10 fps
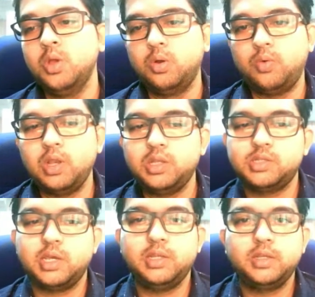While
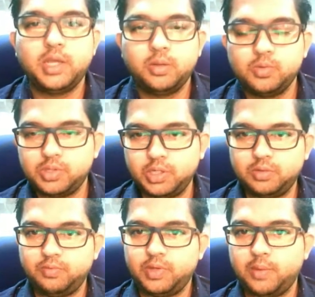designing nanosheet,
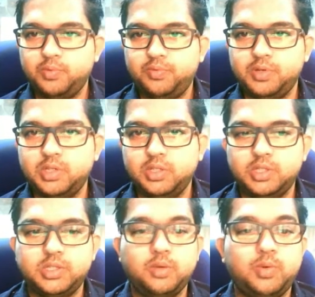we have to first
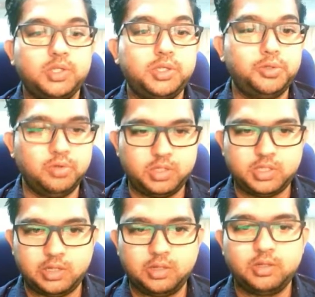understand what is the unit
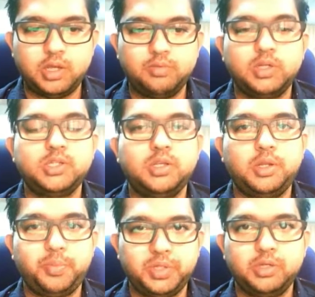cell and what is the
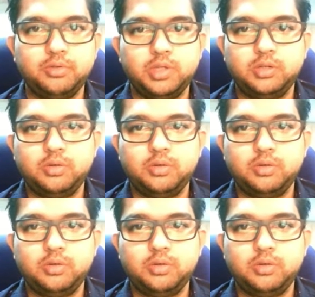repeating unit.